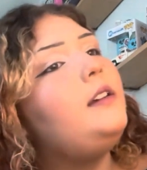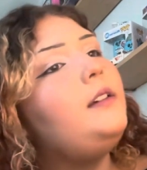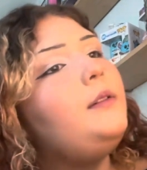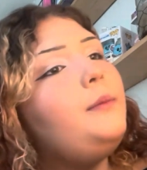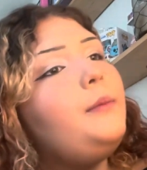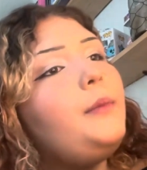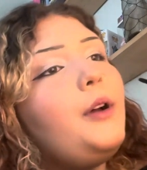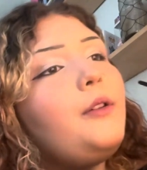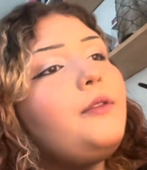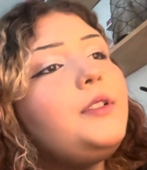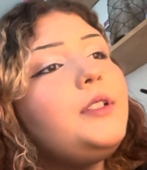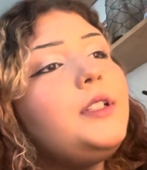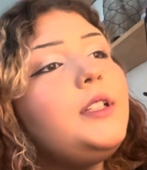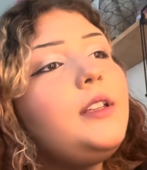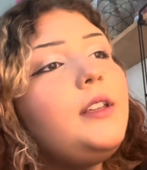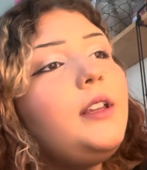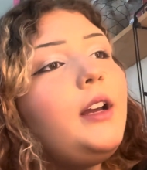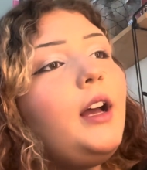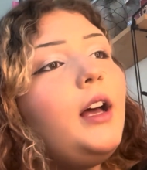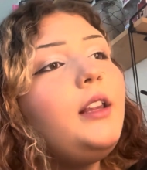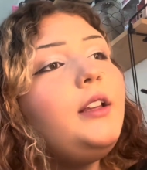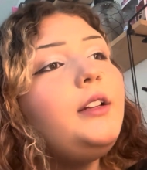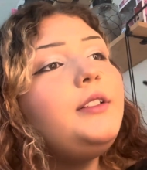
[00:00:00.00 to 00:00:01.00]
most of the
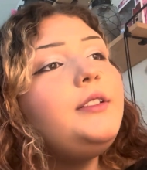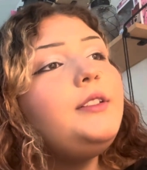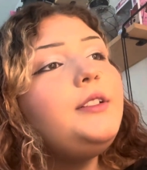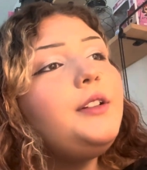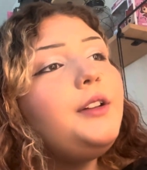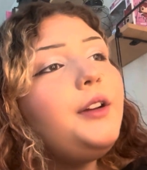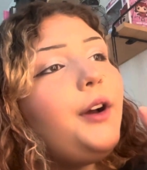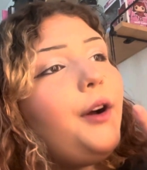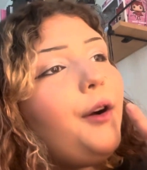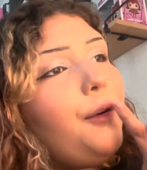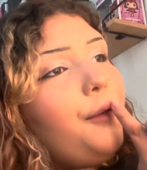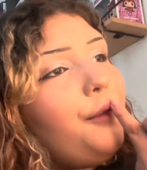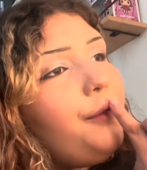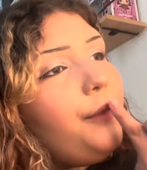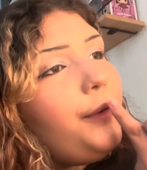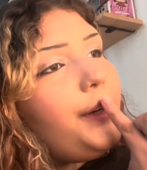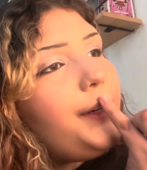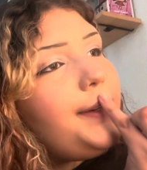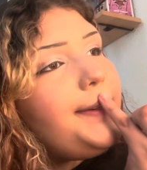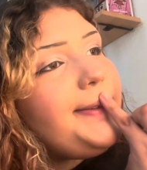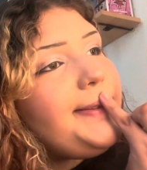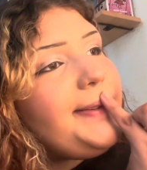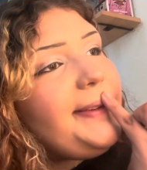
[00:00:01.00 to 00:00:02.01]
color to go
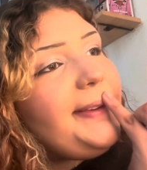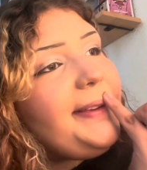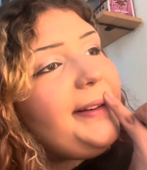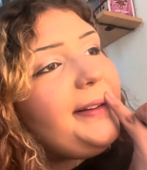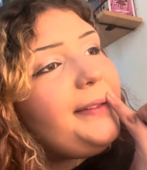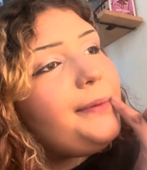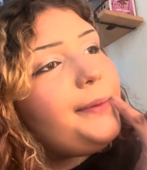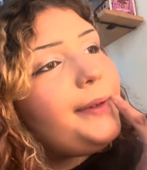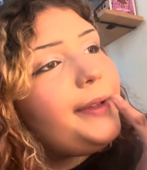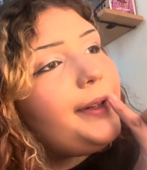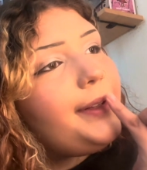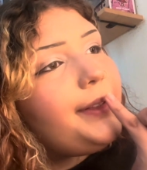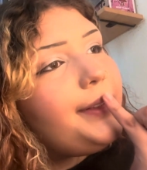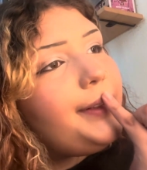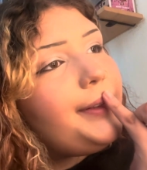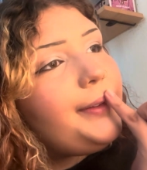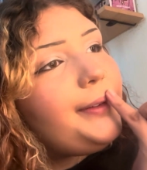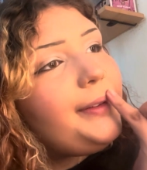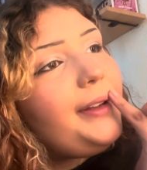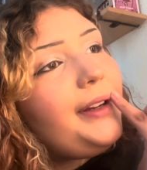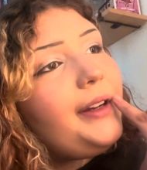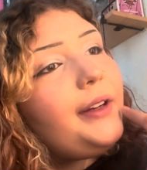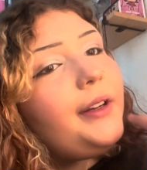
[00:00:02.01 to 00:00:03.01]
first, and that'll be on there
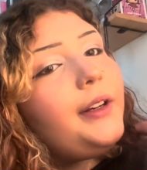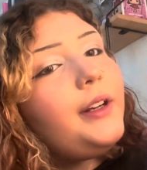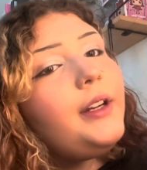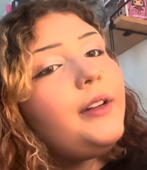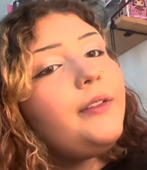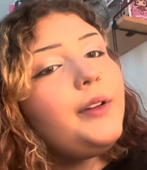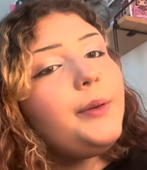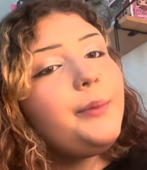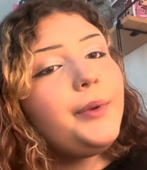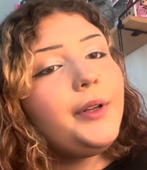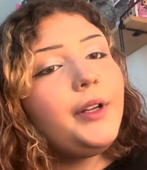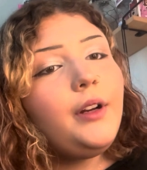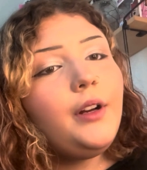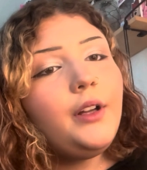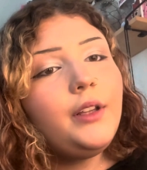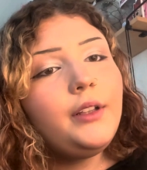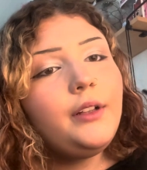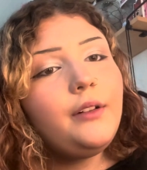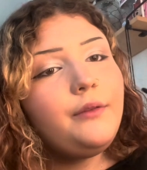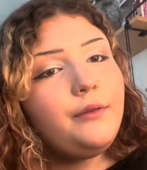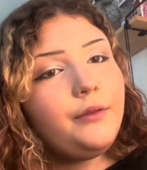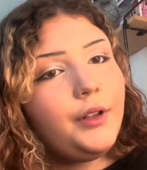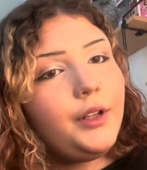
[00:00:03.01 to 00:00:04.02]
longer if I put it on
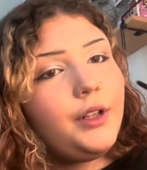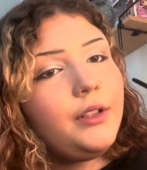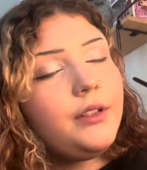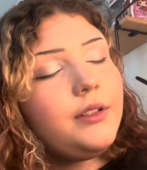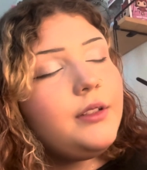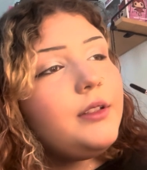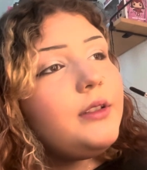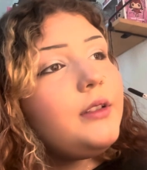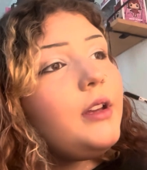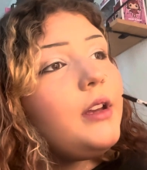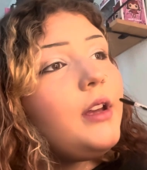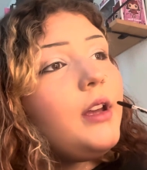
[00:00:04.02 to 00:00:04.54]
there first.